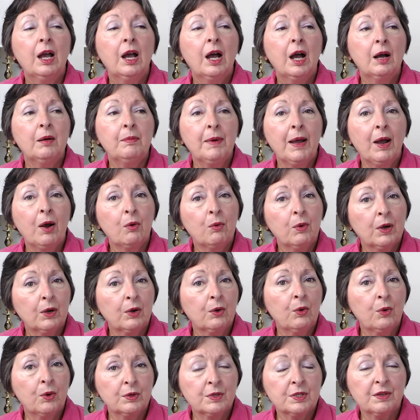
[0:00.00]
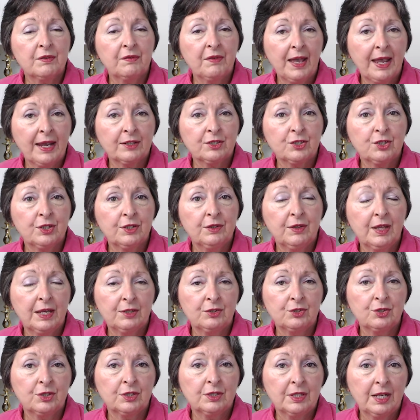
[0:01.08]
about what course of action they
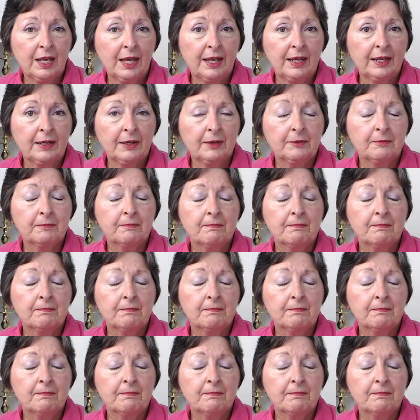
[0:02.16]
should take.